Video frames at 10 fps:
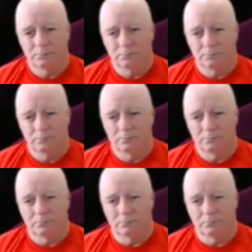
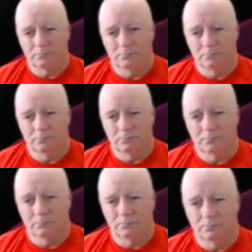
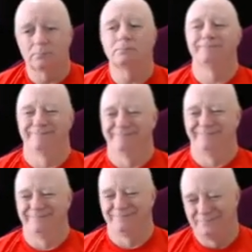
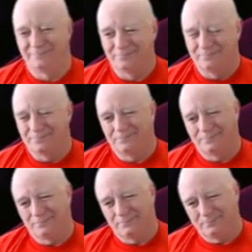
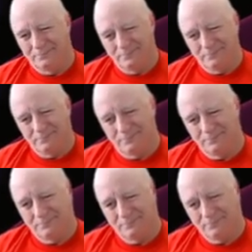
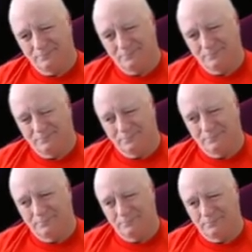
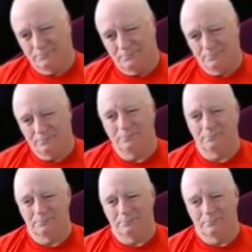
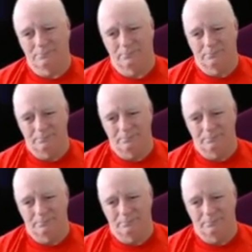(not speaking)